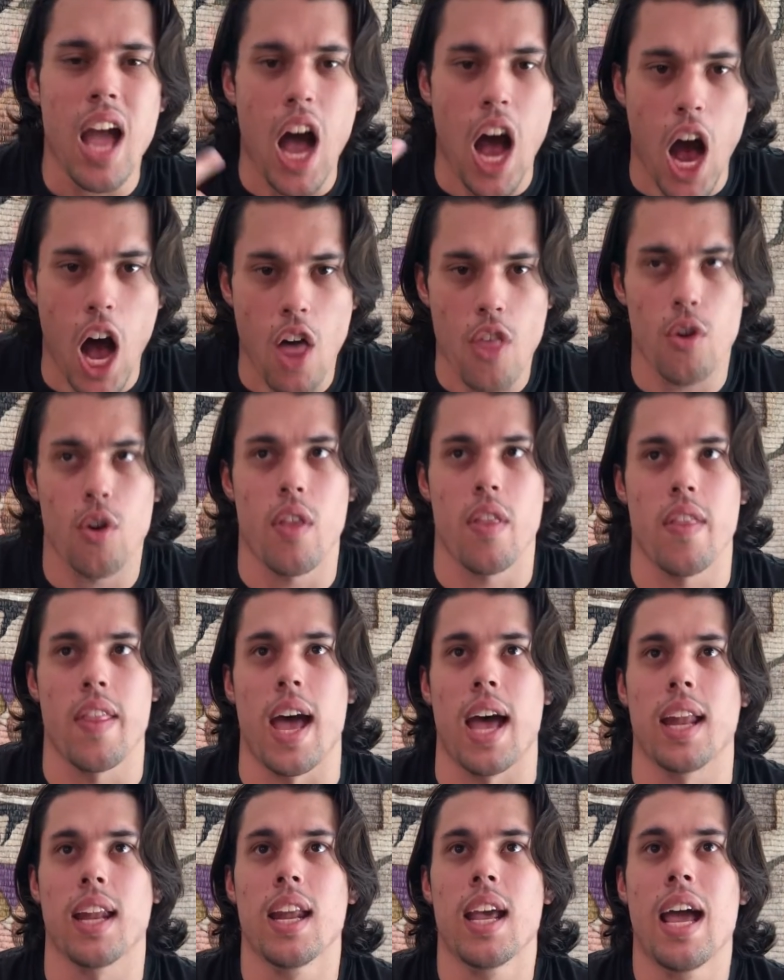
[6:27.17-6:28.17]
Other than
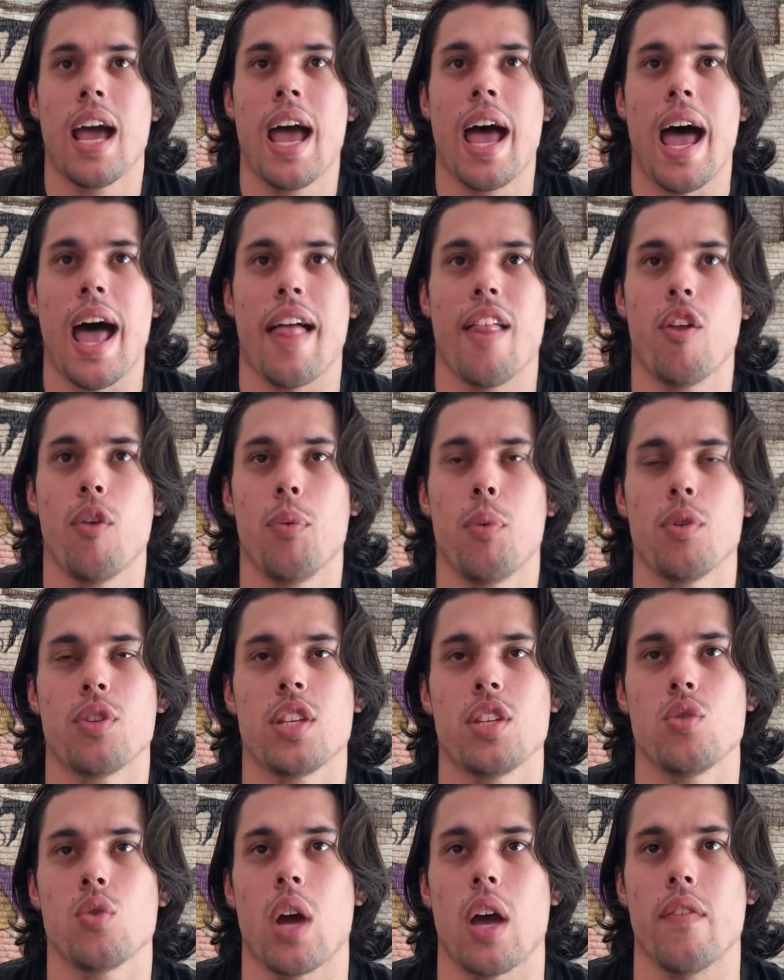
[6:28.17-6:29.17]
that, a lot of people
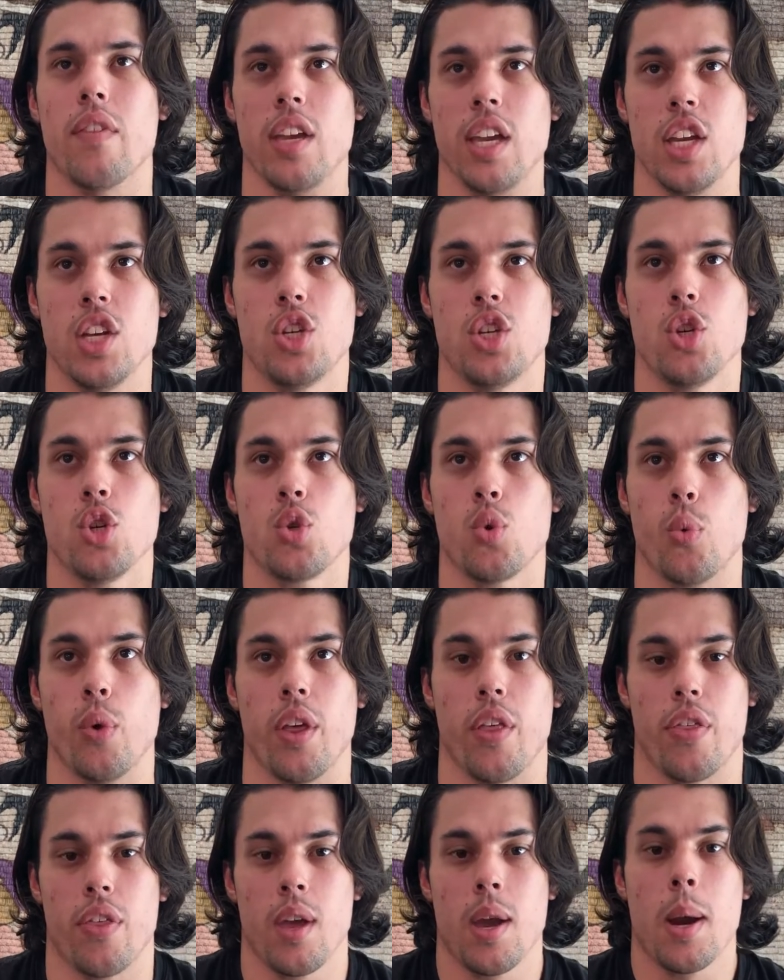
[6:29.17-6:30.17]
tend to have issues
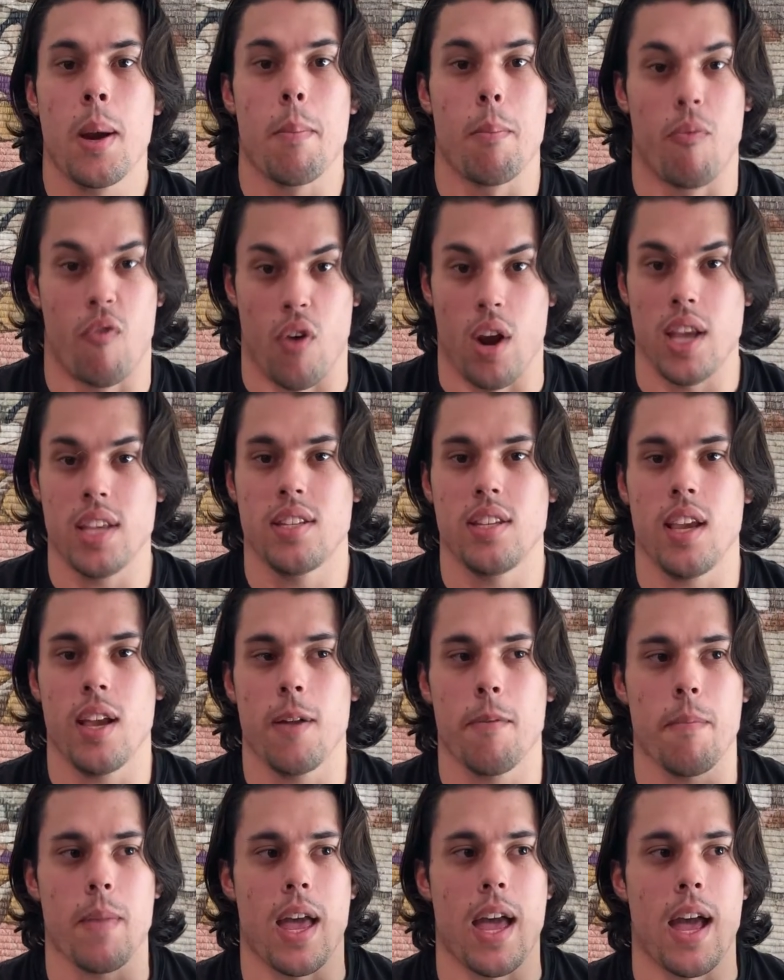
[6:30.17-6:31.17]
with
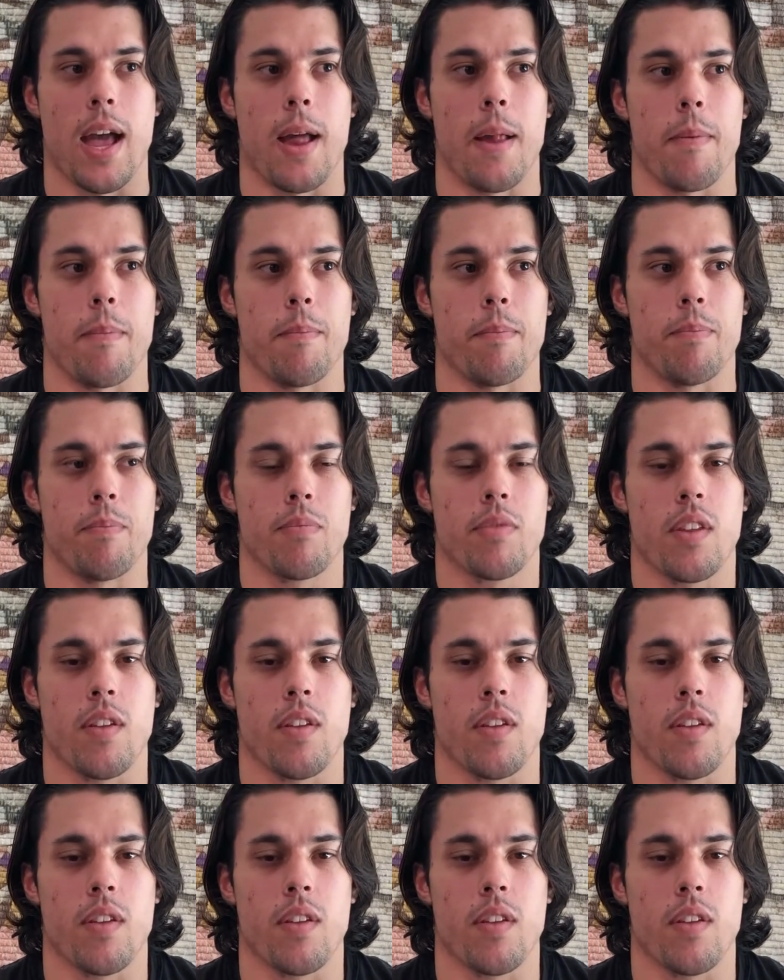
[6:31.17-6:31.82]
phrasing and